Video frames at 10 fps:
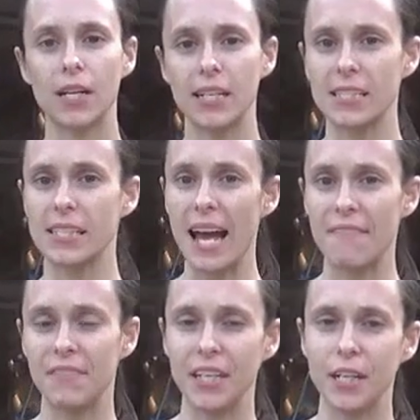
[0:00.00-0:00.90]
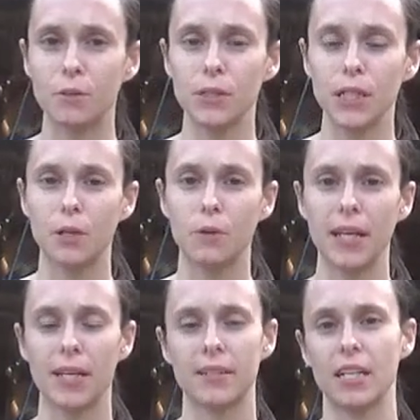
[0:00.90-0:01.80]
cut to that video really
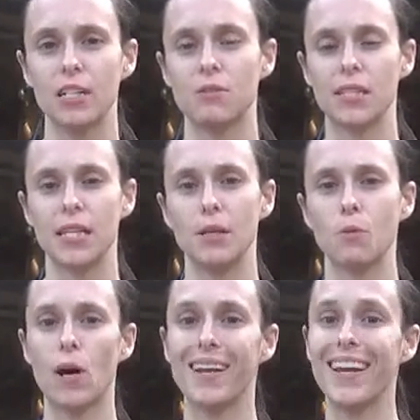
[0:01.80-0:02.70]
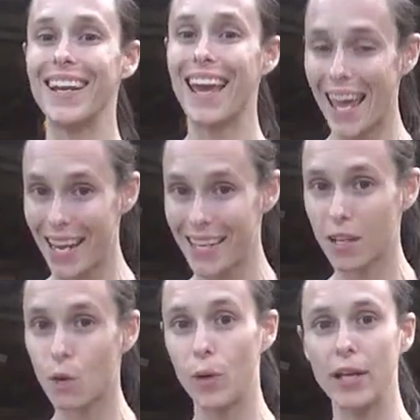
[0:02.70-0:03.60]
quick and let you see what an
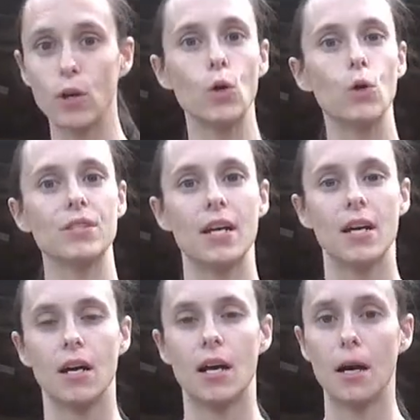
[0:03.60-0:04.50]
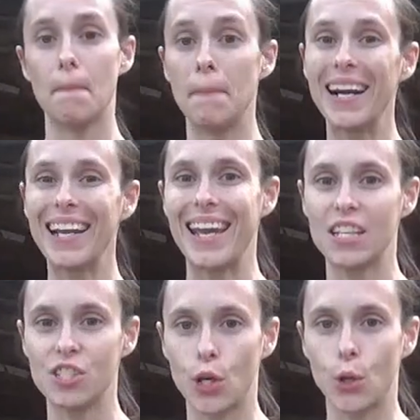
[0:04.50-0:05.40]
8-week-old buck
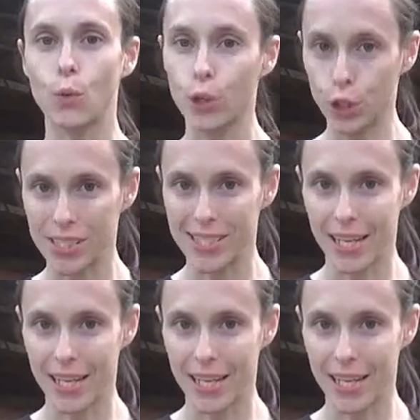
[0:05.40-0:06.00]
and doe looks